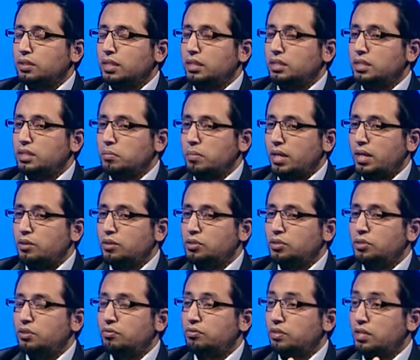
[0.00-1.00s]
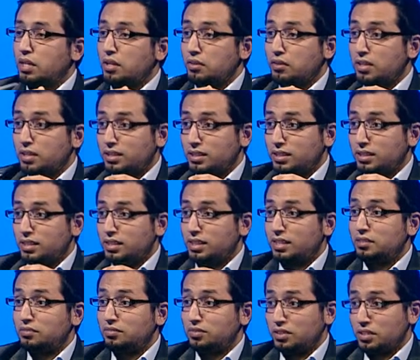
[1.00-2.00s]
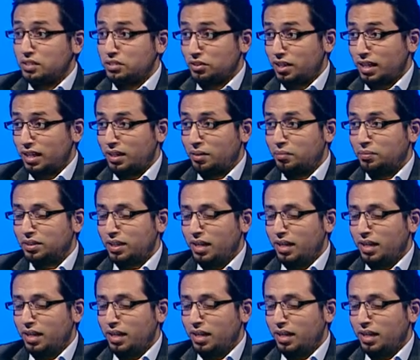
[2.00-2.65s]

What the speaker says: getting married to different ethnicity, different tribes.